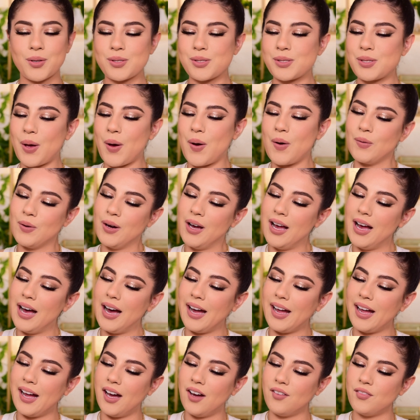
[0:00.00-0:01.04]
So
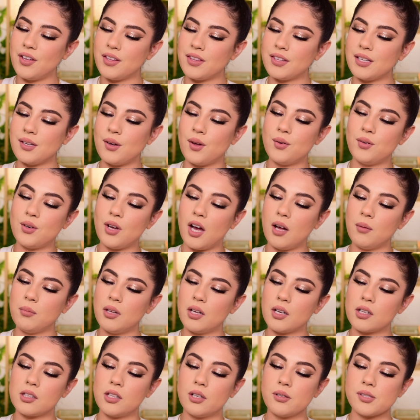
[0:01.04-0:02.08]
I have the
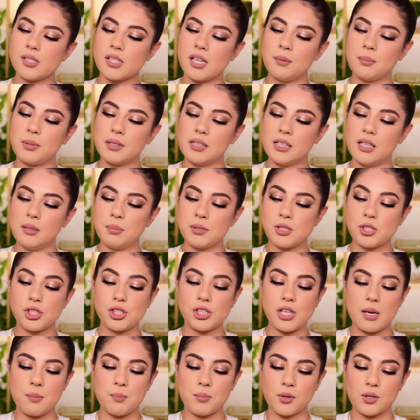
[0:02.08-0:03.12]
NABLA Close Up Lip
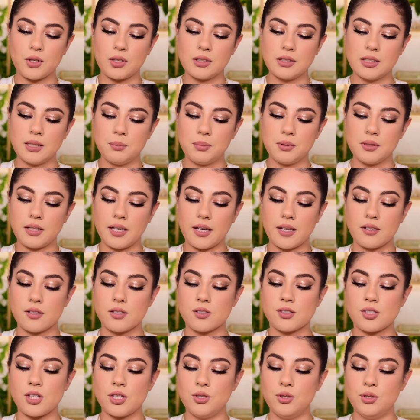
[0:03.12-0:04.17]
Shaper Lip
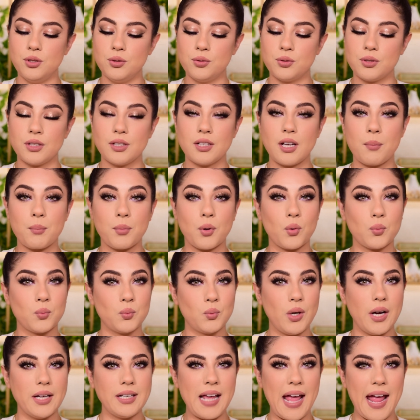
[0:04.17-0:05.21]
Liners Nude number
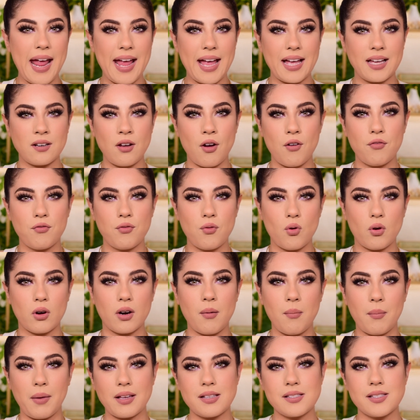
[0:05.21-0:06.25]
1 and
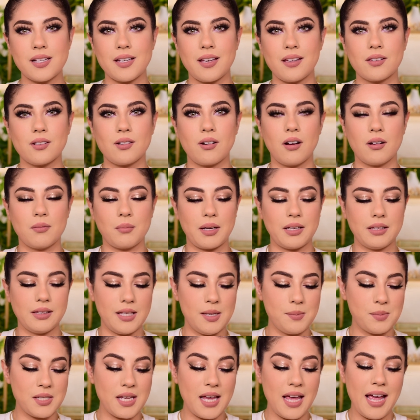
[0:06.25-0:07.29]
4 mixed together on my
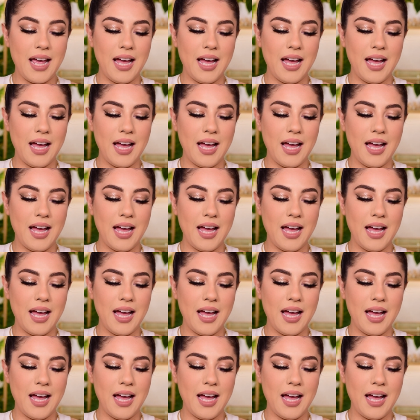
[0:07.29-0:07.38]
lips.